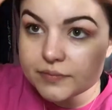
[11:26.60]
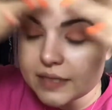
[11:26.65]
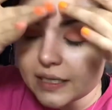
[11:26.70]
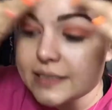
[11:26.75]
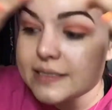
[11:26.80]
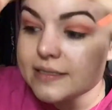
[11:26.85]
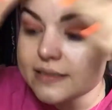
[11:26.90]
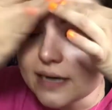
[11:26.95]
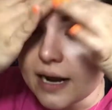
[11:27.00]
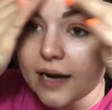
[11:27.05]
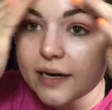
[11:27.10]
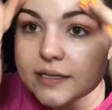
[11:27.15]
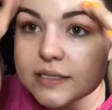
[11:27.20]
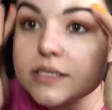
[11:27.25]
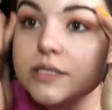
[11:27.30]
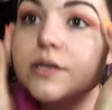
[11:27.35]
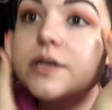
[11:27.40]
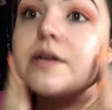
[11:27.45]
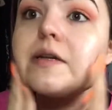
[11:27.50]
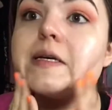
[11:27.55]
It's not
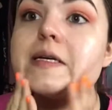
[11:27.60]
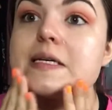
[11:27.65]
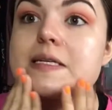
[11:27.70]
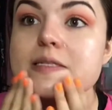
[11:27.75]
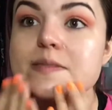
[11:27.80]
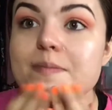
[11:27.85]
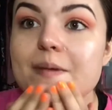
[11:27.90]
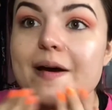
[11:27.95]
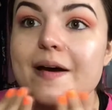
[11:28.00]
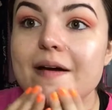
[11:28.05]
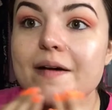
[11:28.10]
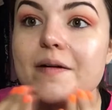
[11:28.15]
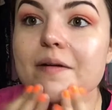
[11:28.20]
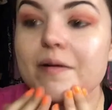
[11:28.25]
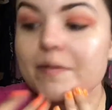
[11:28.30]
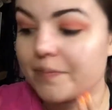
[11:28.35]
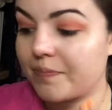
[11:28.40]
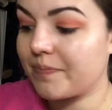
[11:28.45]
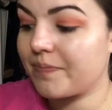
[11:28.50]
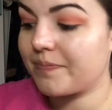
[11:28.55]
as good as
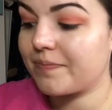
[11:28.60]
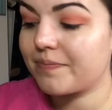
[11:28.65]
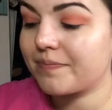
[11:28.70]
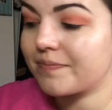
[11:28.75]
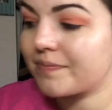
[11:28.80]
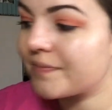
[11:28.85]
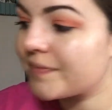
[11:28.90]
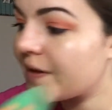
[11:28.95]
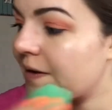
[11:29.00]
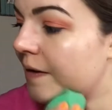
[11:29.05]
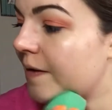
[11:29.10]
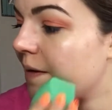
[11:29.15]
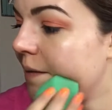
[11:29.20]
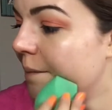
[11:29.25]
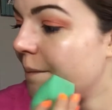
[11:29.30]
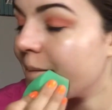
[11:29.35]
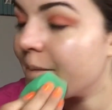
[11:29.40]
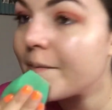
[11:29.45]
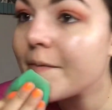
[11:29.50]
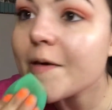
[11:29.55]
my
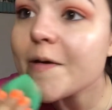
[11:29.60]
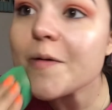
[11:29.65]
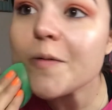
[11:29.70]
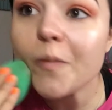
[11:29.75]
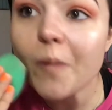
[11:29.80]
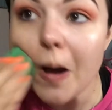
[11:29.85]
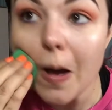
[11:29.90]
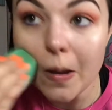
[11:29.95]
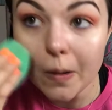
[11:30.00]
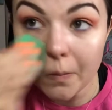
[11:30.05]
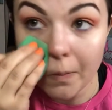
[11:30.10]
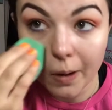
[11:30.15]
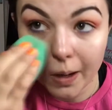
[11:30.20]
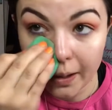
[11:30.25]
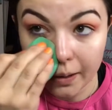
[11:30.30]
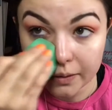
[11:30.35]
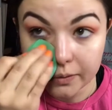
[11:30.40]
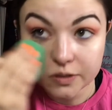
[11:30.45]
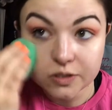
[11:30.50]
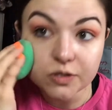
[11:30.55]
Wet n
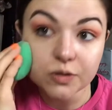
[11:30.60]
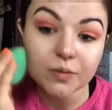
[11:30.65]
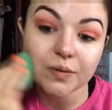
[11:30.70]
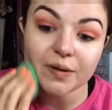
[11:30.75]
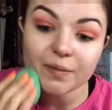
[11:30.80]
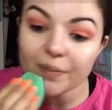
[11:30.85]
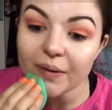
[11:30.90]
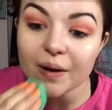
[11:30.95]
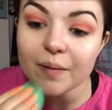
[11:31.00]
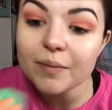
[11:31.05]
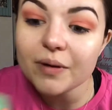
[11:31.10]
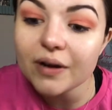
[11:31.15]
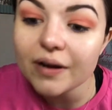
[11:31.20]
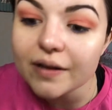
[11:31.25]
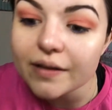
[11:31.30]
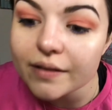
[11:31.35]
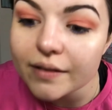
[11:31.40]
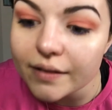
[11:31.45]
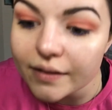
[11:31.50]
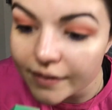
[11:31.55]
Wild Dewy Primer.
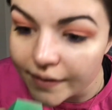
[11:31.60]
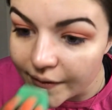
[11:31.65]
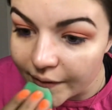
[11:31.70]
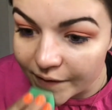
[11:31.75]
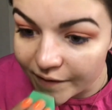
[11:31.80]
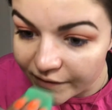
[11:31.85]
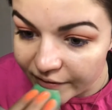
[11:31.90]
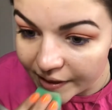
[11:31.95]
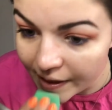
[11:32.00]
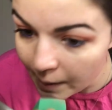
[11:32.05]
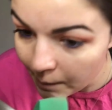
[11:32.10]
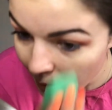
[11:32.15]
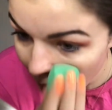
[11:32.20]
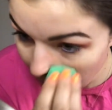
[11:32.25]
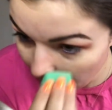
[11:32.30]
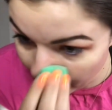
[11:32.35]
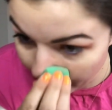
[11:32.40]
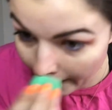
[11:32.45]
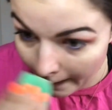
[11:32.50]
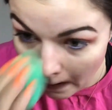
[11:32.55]
I love that
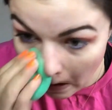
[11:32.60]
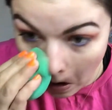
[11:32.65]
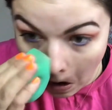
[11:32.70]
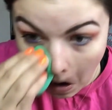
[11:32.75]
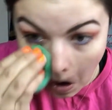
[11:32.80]
primer.